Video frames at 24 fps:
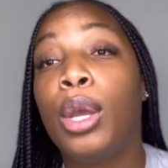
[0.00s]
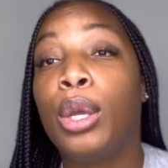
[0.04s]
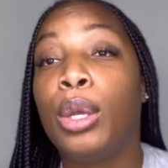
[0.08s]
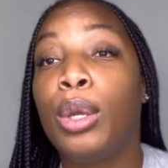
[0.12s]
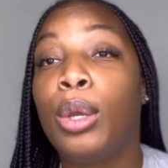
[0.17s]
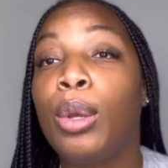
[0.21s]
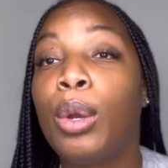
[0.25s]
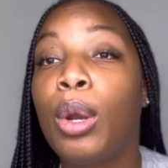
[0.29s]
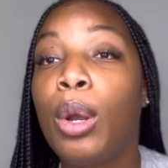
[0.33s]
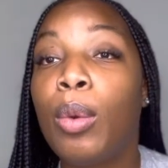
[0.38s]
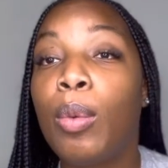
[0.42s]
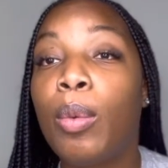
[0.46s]

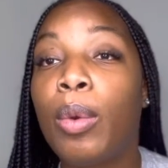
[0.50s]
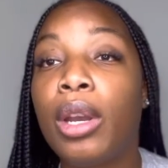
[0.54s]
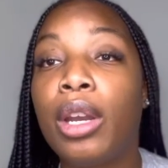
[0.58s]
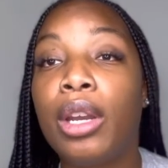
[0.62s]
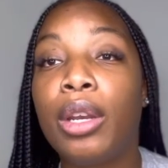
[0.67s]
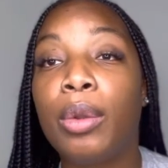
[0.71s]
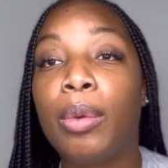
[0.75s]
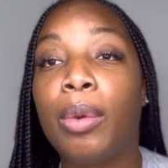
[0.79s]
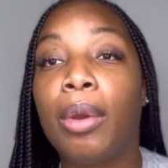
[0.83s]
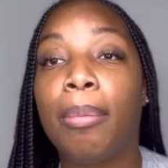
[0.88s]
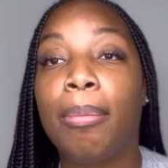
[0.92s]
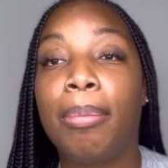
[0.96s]
You don't want to
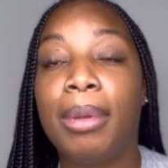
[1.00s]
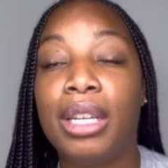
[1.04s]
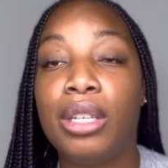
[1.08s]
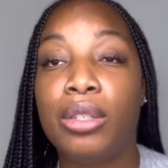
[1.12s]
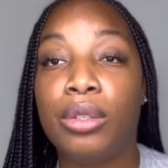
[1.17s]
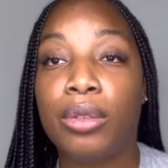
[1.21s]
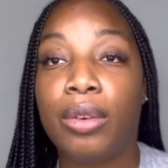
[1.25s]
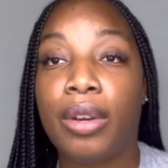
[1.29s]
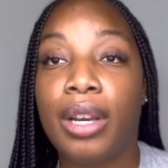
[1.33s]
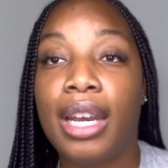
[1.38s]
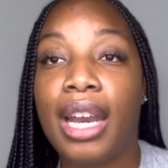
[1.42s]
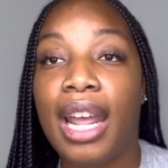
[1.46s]
do a
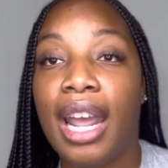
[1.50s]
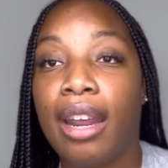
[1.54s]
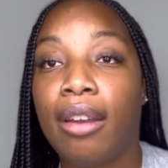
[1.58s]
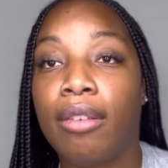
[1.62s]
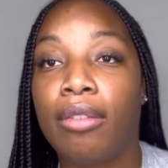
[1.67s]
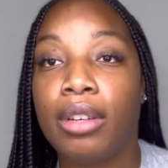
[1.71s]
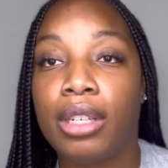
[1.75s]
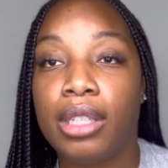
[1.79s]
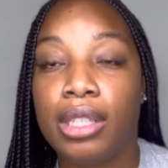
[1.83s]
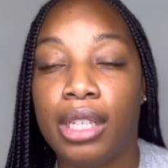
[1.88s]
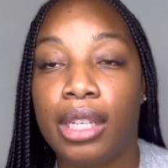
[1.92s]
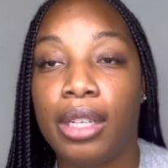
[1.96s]
beach run
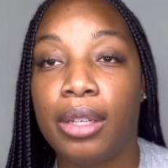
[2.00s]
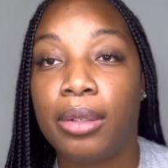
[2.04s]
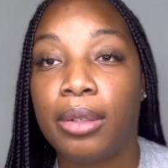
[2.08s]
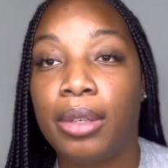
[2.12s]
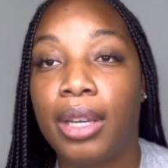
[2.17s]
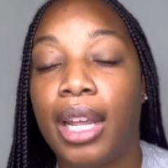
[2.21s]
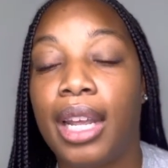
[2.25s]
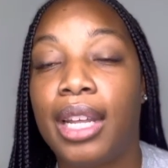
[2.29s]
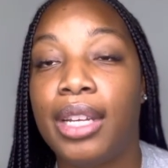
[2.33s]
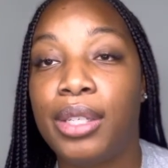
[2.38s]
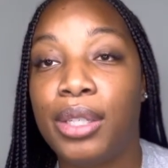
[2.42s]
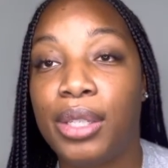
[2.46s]
every single
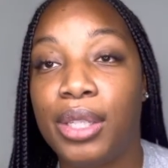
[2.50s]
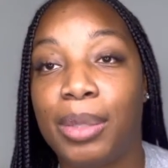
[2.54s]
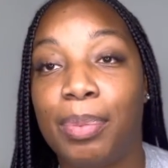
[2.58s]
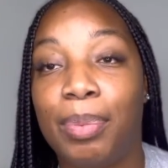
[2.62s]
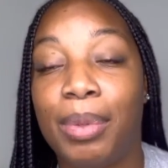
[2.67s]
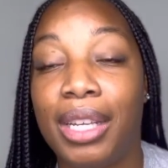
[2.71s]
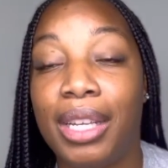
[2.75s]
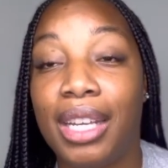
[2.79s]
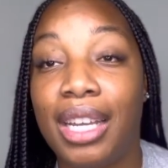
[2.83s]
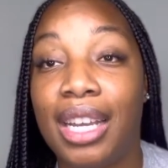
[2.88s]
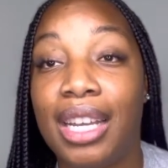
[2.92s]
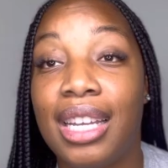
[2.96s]
day, just
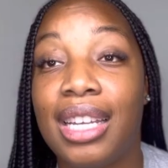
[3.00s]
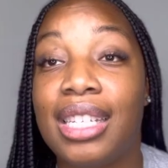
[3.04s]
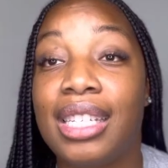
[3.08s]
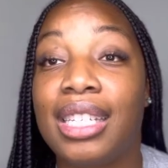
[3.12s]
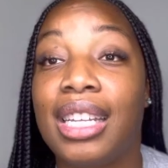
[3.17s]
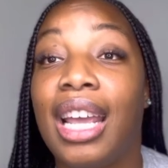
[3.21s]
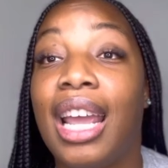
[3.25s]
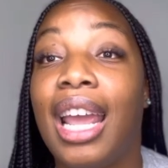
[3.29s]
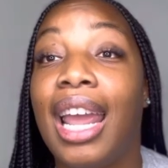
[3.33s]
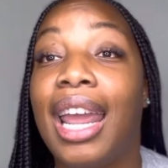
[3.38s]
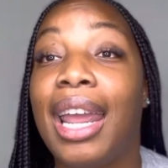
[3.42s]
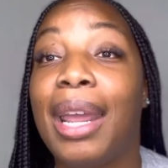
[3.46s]
because
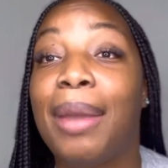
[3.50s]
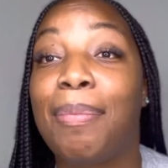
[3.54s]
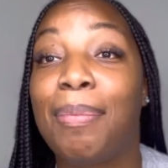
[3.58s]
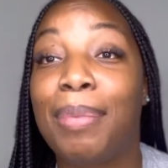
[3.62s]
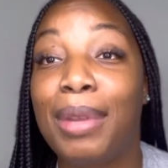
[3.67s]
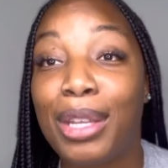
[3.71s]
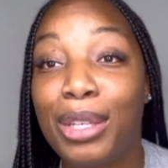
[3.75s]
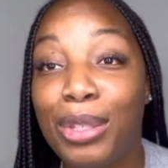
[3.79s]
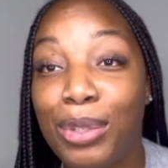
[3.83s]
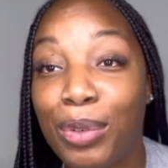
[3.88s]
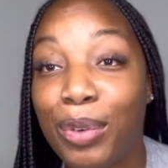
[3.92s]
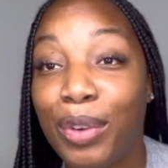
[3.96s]
a
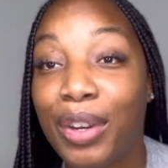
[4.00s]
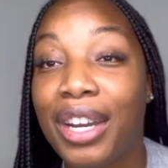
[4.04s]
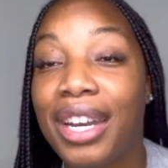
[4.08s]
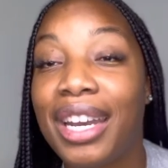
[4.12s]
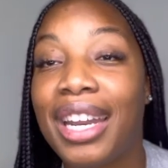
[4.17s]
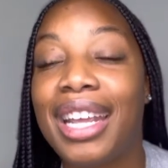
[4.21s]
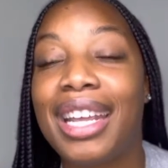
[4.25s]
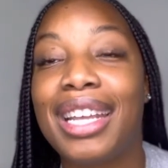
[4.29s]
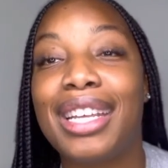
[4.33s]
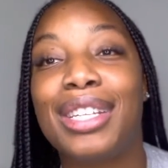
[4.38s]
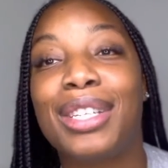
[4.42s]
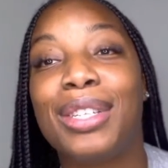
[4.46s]
beach run
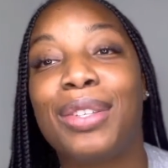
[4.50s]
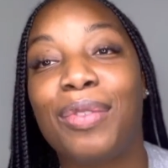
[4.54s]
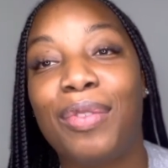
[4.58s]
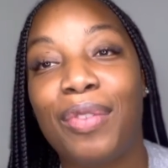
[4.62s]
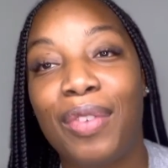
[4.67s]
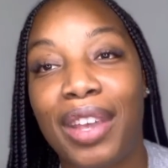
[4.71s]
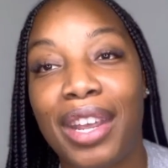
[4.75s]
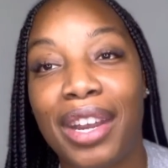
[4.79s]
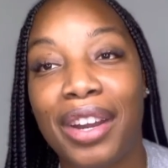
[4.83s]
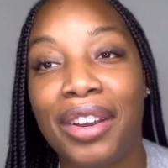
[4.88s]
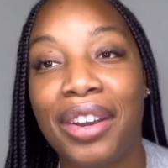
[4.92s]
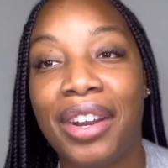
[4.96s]
is
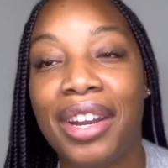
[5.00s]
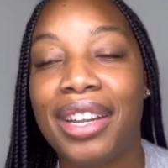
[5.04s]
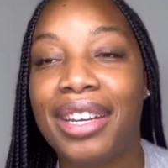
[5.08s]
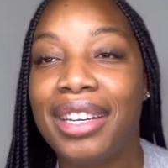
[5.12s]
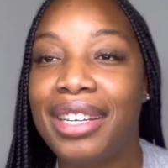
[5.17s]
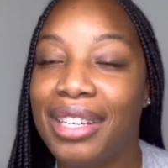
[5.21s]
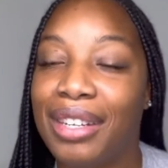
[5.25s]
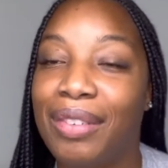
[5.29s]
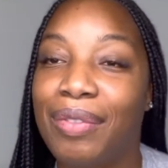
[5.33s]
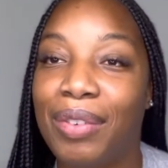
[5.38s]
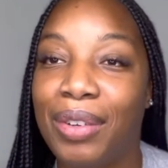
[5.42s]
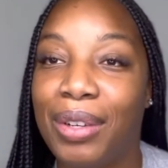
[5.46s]
very
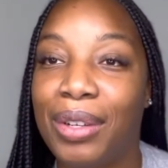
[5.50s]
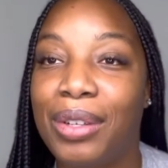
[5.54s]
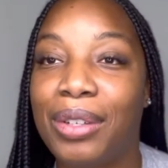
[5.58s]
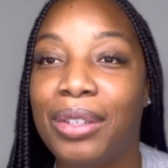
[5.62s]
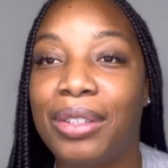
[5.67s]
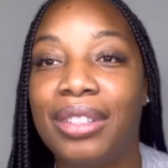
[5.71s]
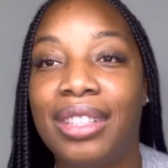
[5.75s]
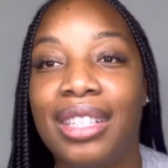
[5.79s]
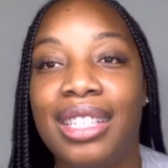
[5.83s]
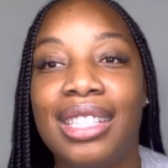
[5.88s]
difficult.